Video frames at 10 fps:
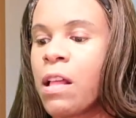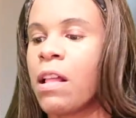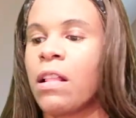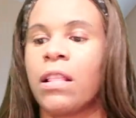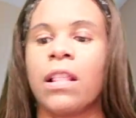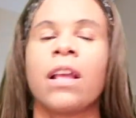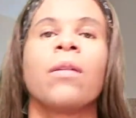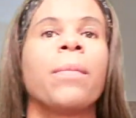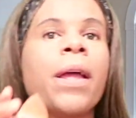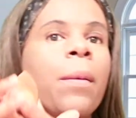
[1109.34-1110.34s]
A
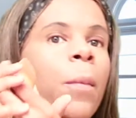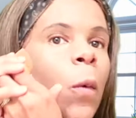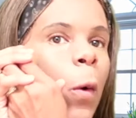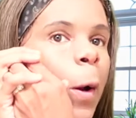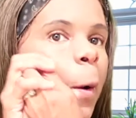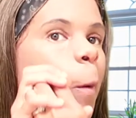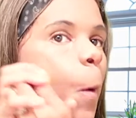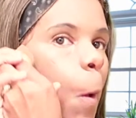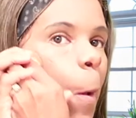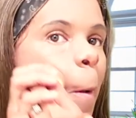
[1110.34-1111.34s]
little bit more
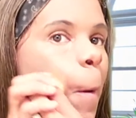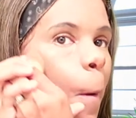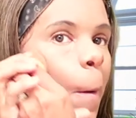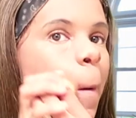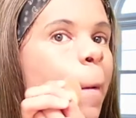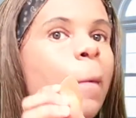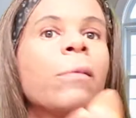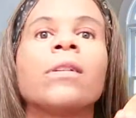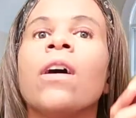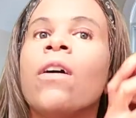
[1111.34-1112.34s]

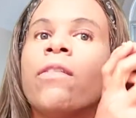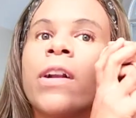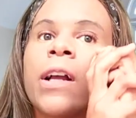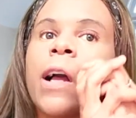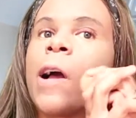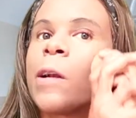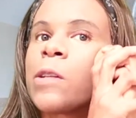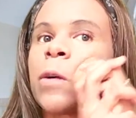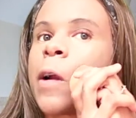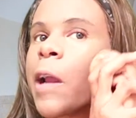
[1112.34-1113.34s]
over the
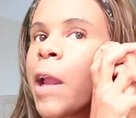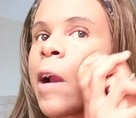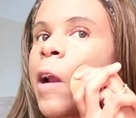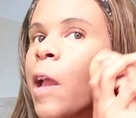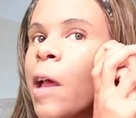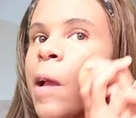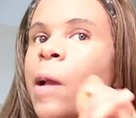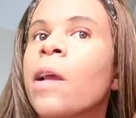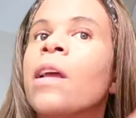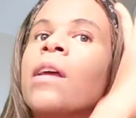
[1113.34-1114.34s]
contour area,
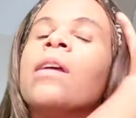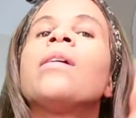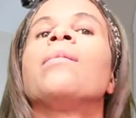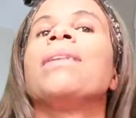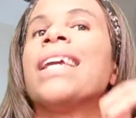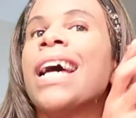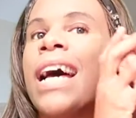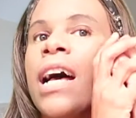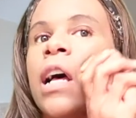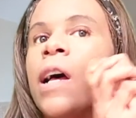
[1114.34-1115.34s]

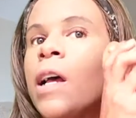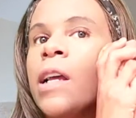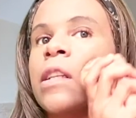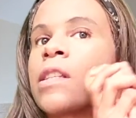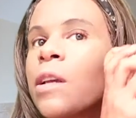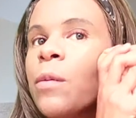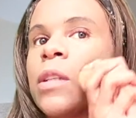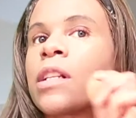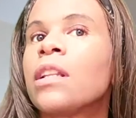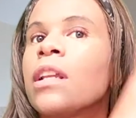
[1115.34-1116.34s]
because it
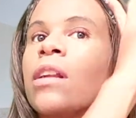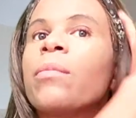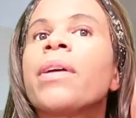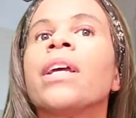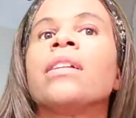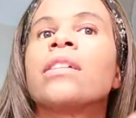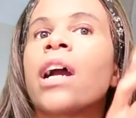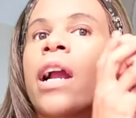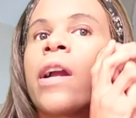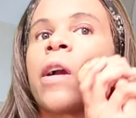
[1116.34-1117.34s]
was a little bit
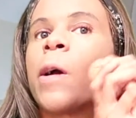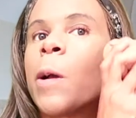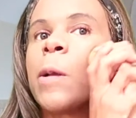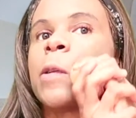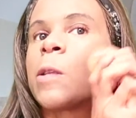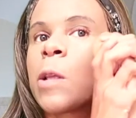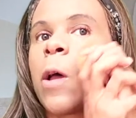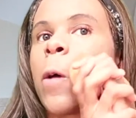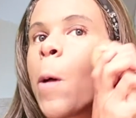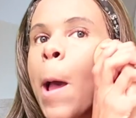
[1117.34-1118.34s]
dark.
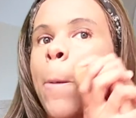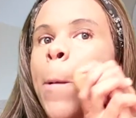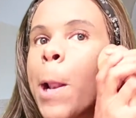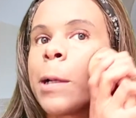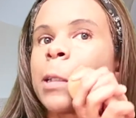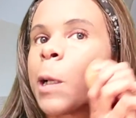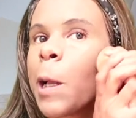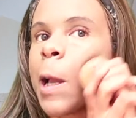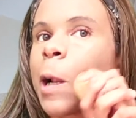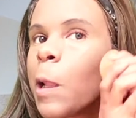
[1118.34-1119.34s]
So I want to
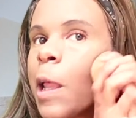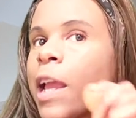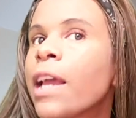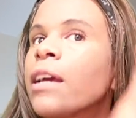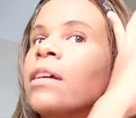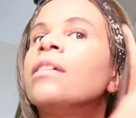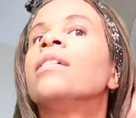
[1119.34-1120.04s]
kind of like,